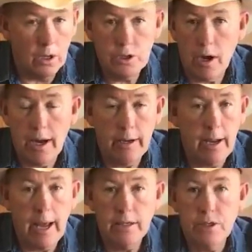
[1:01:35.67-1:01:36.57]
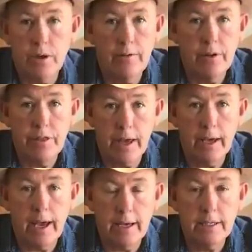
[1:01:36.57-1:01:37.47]
I'll try and as I'm
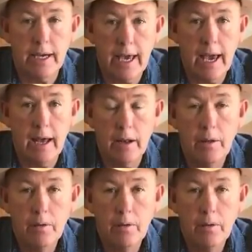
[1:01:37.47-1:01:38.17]
you know as, as I'm